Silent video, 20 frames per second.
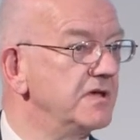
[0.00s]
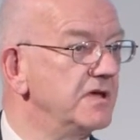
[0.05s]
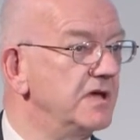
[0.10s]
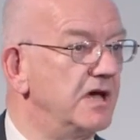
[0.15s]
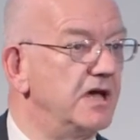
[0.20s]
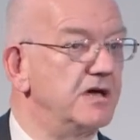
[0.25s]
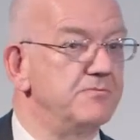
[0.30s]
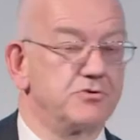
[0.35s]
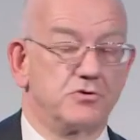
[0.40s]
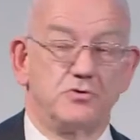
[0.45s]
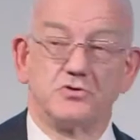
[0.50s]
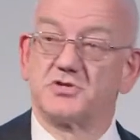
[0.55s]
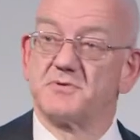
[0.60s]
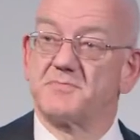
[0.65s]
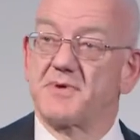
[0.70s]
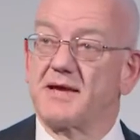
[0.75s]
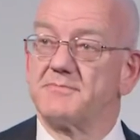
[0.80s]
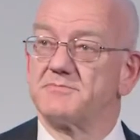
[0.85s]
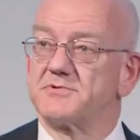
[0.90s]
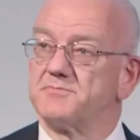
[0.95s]
but also
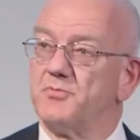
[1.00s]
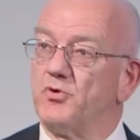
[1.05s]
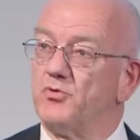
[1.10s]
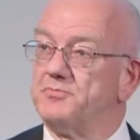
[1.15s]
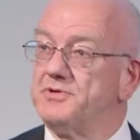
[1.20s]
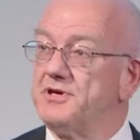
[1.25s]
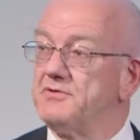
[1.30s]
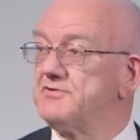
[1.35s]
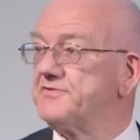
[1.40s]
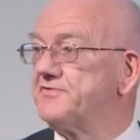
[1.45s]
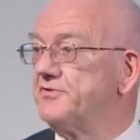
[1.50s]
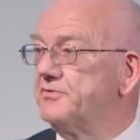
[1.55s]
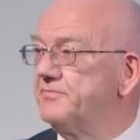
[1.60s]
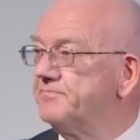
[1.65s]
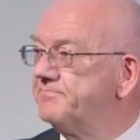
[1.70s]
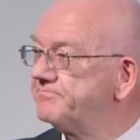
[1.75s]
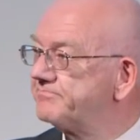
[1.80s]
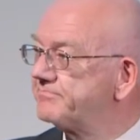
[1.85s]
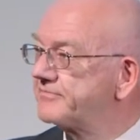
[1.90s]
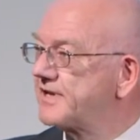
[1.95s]
perhaps more beautiful,
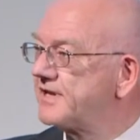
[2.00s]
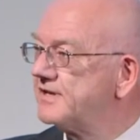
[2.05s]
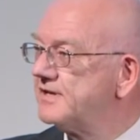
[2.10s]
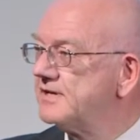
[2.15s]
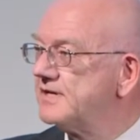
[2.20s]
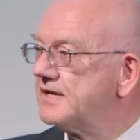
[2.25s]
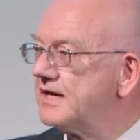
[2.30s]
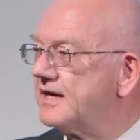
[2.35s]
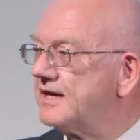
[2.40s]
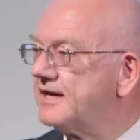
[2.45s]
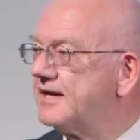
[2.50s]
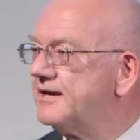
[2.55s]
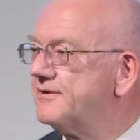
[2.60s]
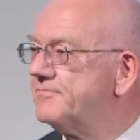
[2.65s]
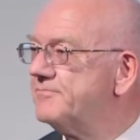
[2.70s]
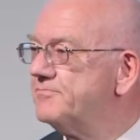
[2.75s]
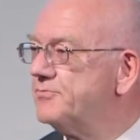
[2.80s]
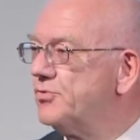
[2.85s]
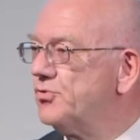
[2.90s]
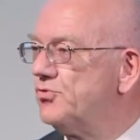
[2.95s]

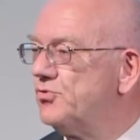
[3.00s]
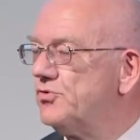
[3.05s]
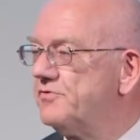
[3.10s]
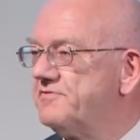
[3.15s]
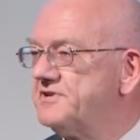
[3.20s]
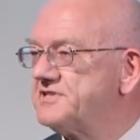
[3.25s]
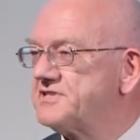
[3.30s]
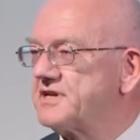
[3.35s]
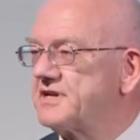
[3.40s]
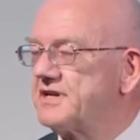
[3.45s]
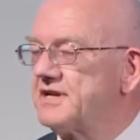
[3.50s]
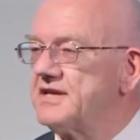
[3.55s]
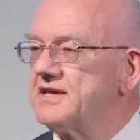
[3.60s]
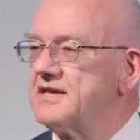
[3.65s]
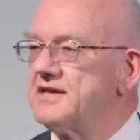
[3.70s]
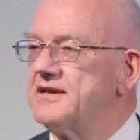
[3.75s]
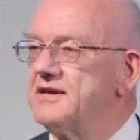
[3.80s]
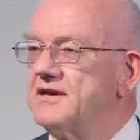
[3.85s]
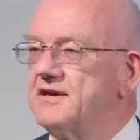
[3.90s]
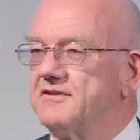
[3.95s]
more
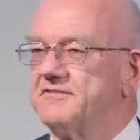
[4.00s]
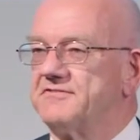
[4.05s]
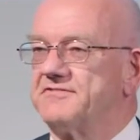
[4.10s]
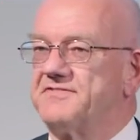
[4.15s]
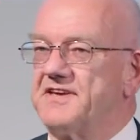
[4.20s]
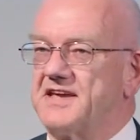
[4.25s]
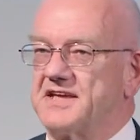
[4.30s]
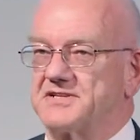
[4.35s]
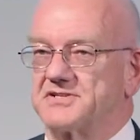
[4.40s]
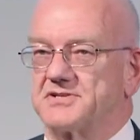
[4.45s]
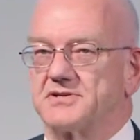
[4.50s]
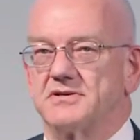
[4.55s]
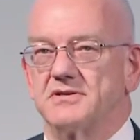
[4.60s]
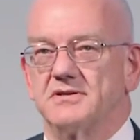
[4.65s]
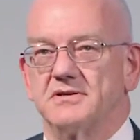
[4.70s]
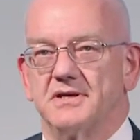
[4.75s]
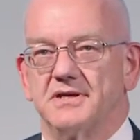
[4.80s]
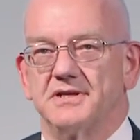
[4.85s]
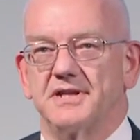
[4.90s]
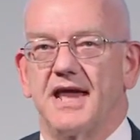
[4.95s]
physically fit
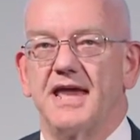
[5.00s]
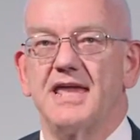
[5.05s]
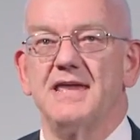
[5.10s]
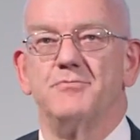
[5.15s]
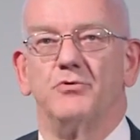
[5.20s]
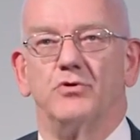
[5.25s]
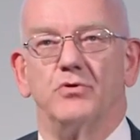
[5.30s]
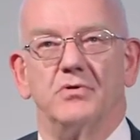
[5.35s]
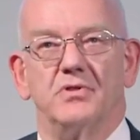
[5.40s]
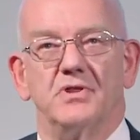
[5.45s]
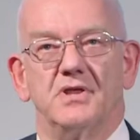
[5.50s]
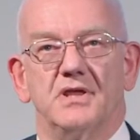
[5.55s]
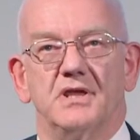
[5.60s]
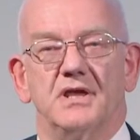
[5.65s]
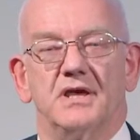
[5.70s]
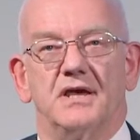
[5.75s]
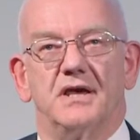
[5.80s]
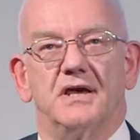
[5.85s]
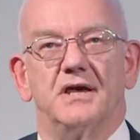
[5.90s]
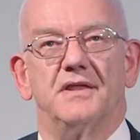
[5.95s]
and able
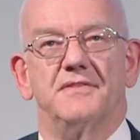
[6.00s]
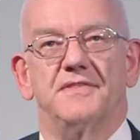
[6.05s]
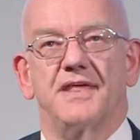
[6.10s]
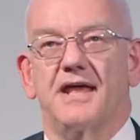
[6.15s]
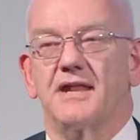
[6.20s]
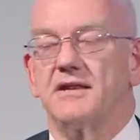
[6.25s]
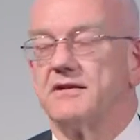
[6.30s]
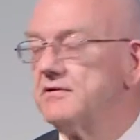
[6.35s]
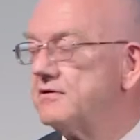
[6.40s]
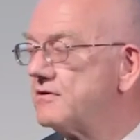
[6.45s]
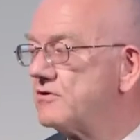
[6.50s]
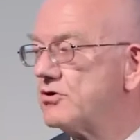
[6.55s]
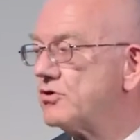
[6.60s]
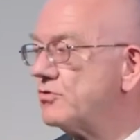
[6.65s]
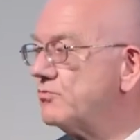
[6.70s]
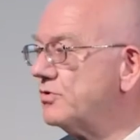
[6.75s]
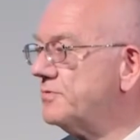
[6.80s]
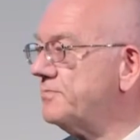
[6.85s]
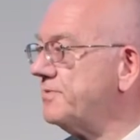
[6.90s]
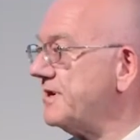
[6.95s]
than
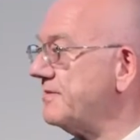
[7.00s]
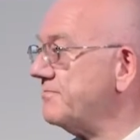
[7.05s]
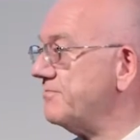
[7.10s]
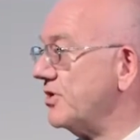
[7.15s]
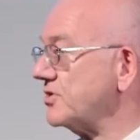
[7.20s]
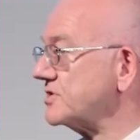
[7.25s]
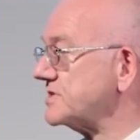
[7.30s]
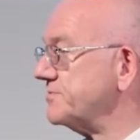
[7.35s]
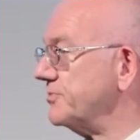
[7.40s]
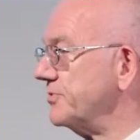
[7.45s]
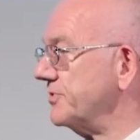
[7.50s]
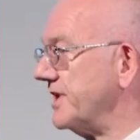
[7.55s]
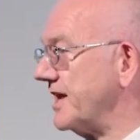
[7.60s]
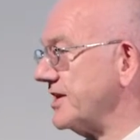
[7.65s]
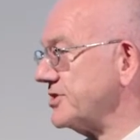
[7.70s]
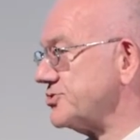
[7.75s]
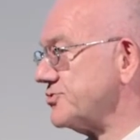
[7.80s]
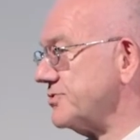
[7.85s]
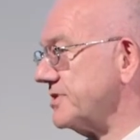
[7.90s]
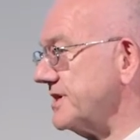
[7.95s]
would be possible
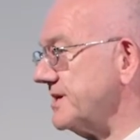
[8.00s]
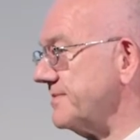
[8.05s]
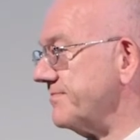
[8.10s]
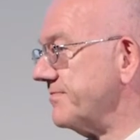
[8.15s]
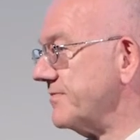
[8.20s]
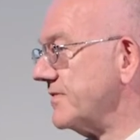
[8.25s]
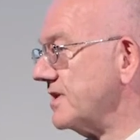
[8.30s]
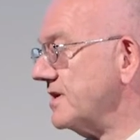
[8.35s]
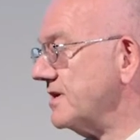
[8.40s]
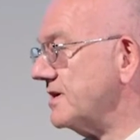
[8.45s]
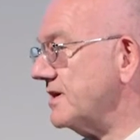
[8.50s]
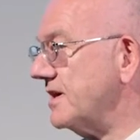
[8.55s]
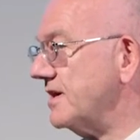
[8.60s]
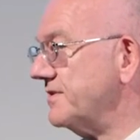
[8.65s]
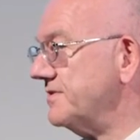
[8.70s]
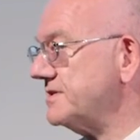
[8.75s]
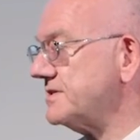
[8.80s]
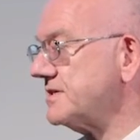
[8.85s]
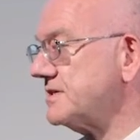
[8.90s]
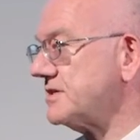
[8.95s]
naturally.
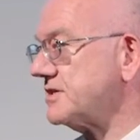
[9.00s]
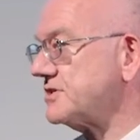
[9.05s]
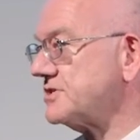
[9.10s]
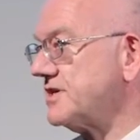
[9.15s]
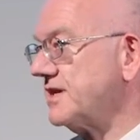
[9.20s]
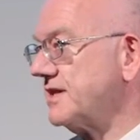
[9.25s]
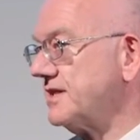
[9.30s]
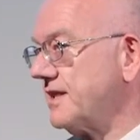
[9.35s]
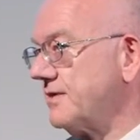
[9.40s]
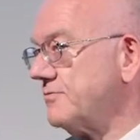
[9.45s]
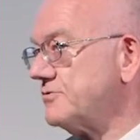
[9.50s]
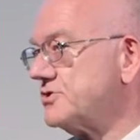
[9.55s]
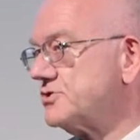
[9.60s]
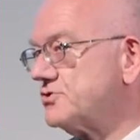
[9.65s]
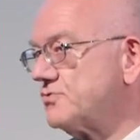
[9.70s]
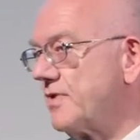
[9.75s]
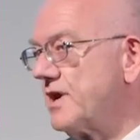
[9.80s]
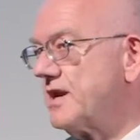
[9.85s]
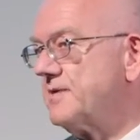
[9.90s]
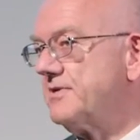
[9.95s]
This is a technique which is
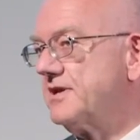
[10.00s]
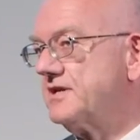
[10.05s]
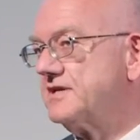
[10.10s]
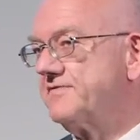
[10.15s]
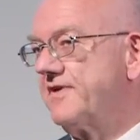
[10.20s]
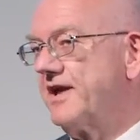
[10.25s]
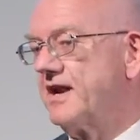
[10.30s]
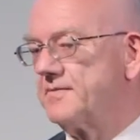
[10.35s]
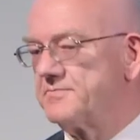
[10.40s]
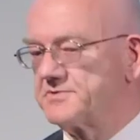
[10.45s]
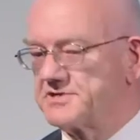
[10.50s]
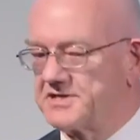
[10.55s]
already being developed,